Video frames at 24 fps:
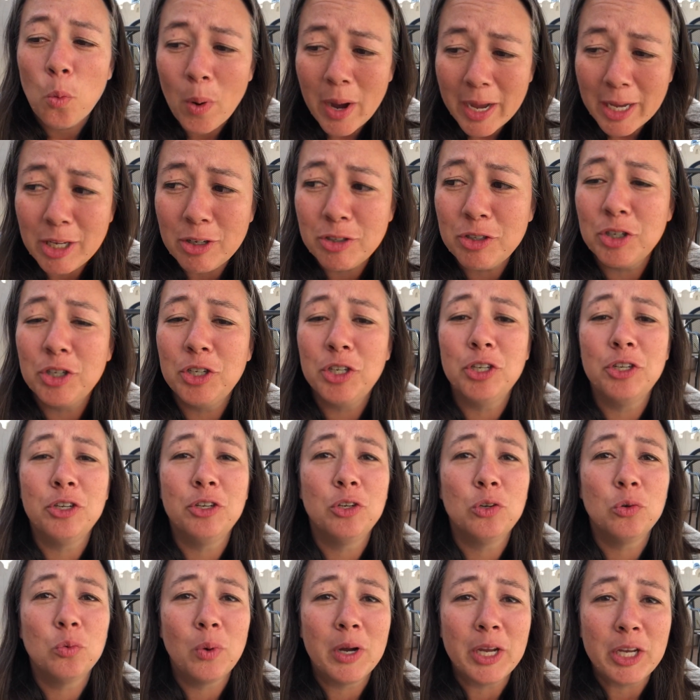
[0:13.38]
what you should
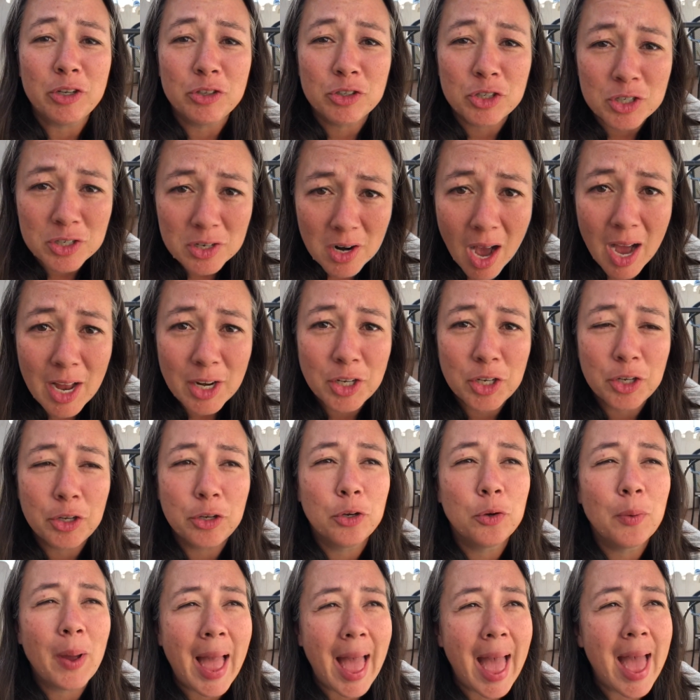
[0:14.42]
do, what you should not
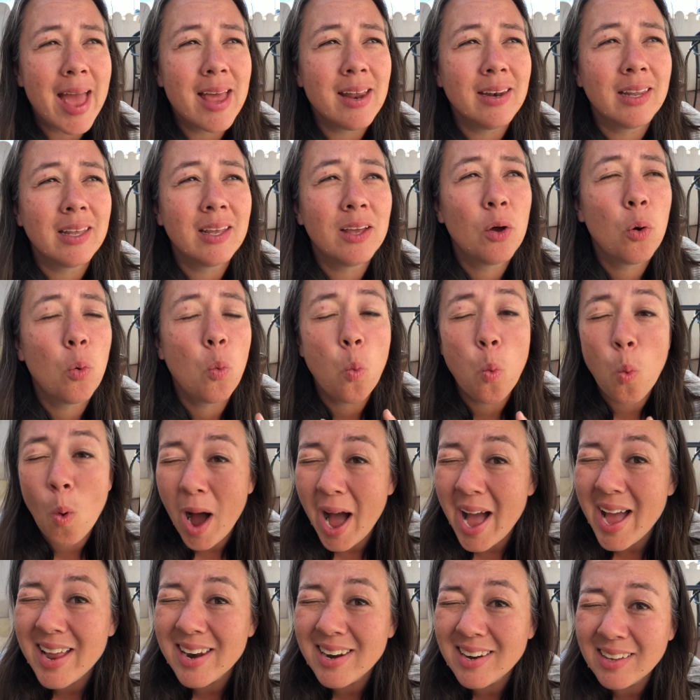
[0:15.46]
do, and
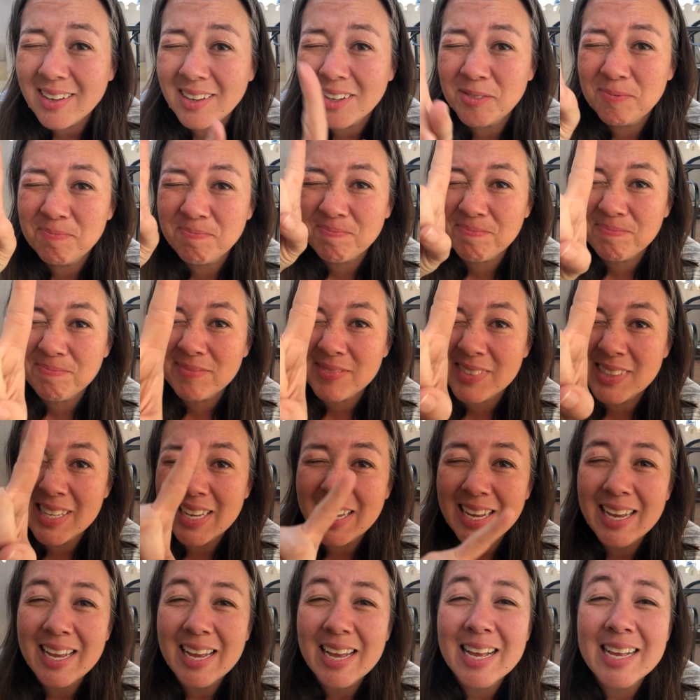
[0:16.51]
one
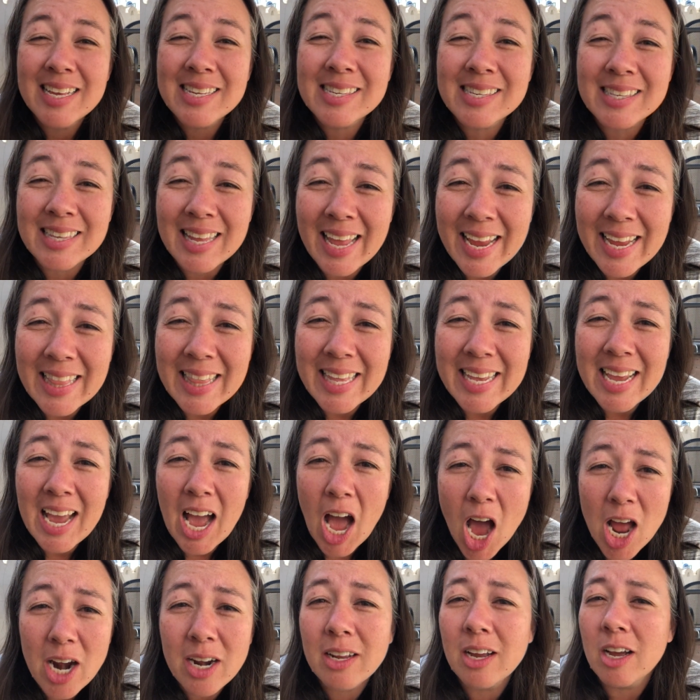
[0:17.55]
slightly
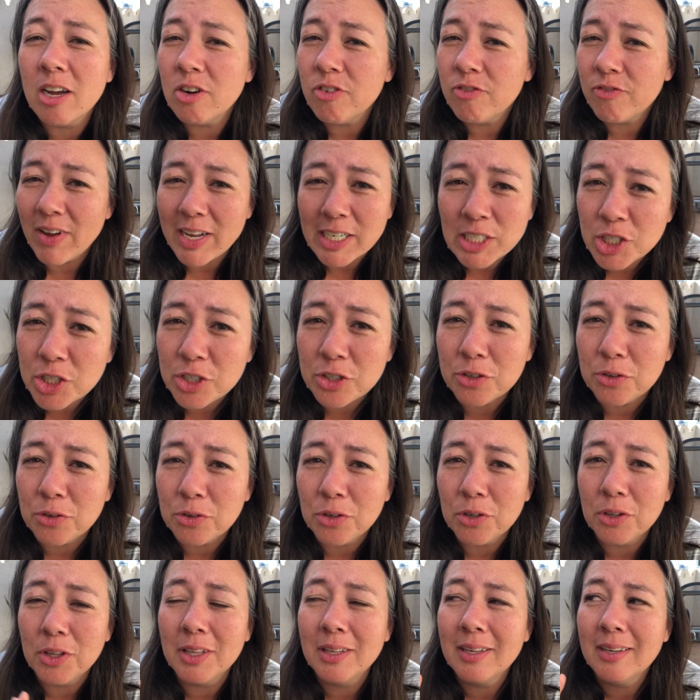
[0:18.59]

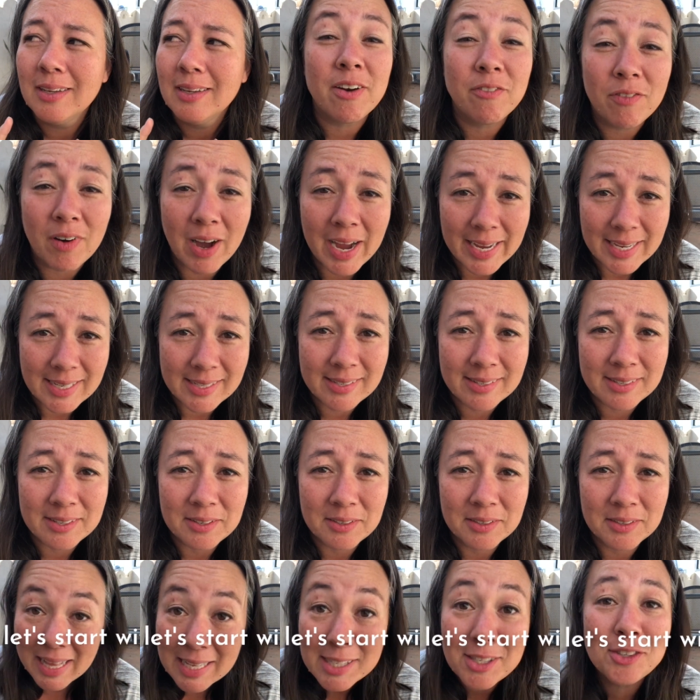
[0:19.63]
unconventional advice.
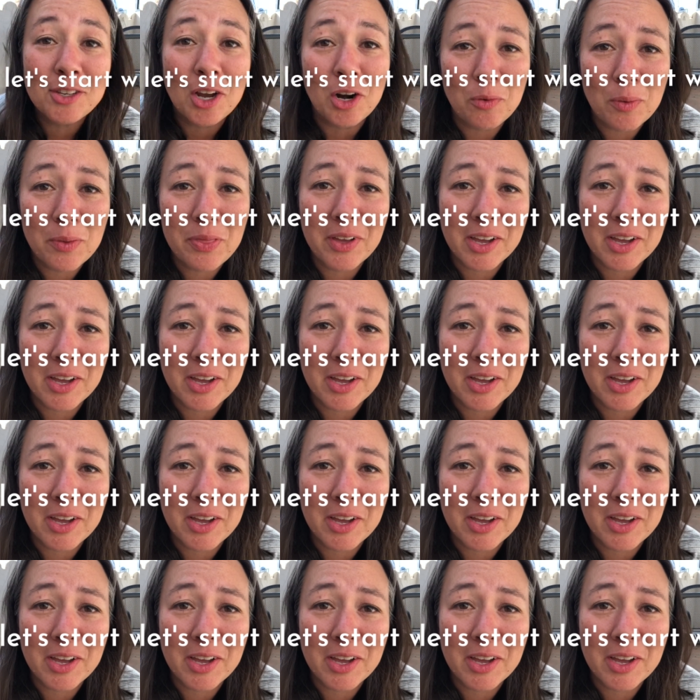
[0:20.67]
But let's start